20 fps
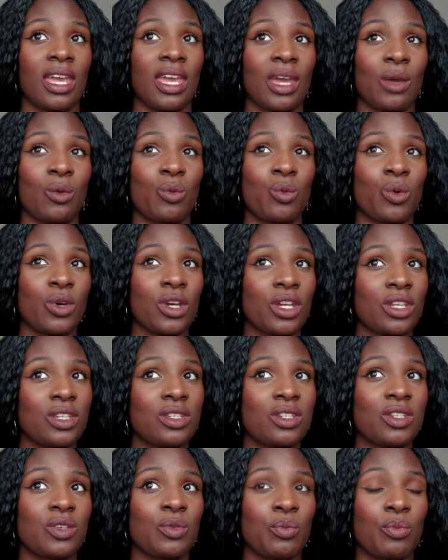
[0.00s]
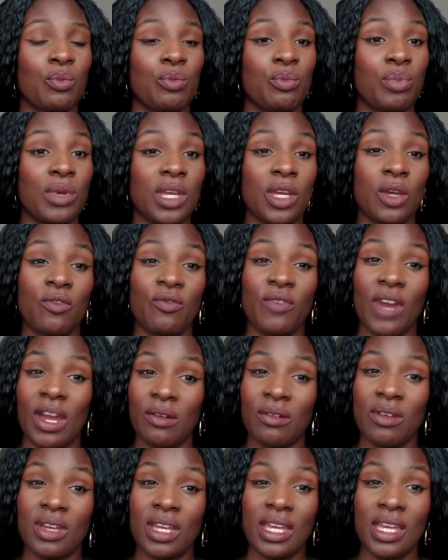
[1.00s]
it would be
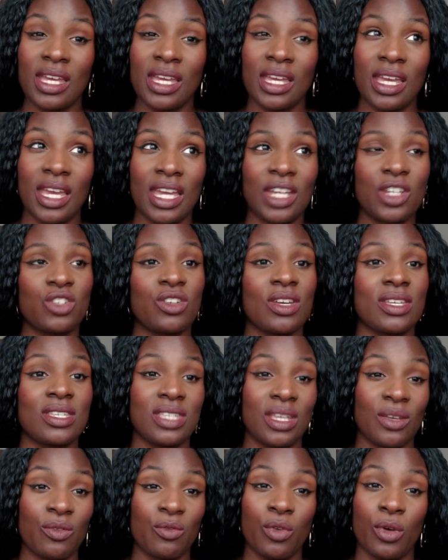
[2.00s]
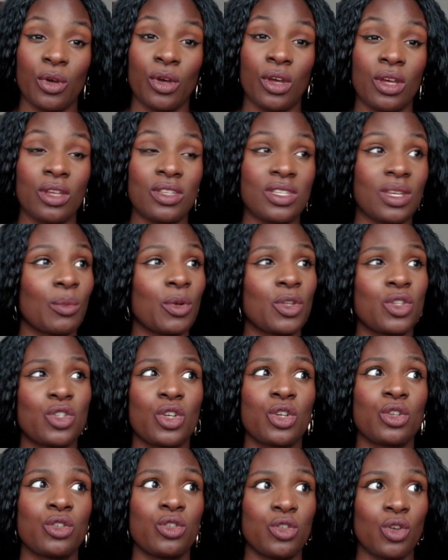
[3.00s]
very interesting for someone
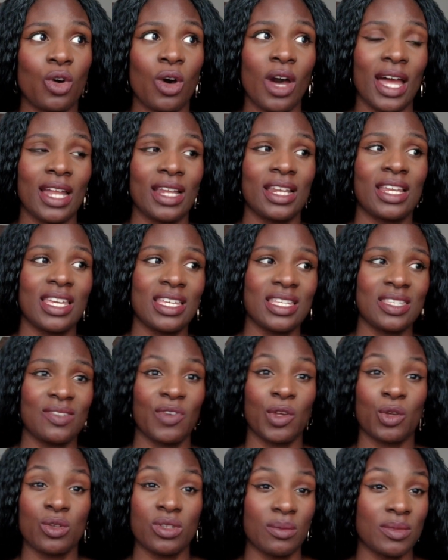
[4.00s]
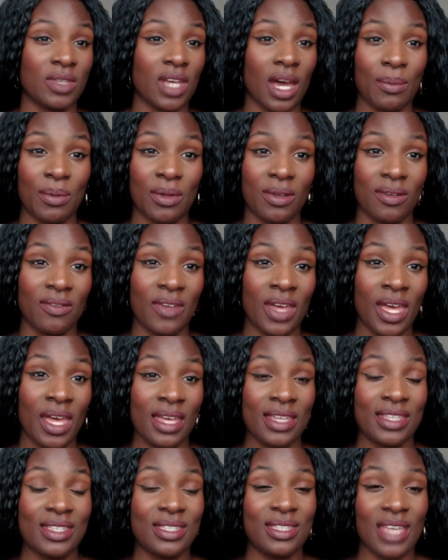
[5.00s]
to not at least feel some type of
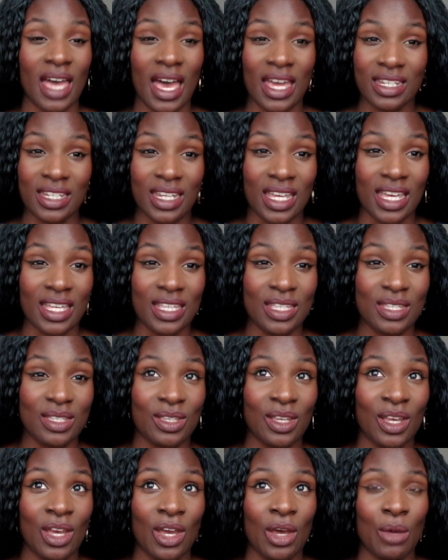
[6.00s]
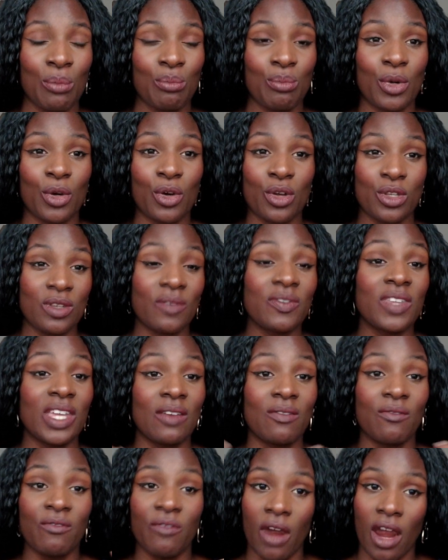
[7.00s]
sadness because of the
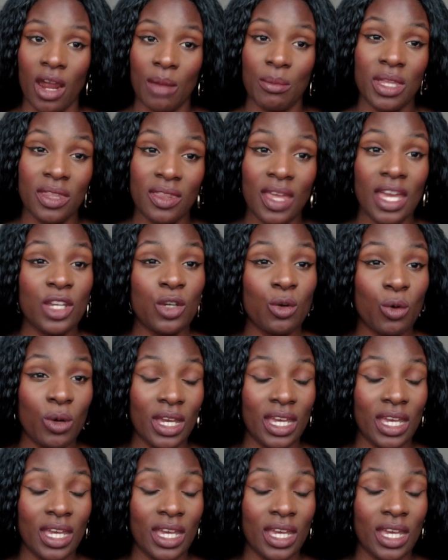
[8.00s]
environment that you're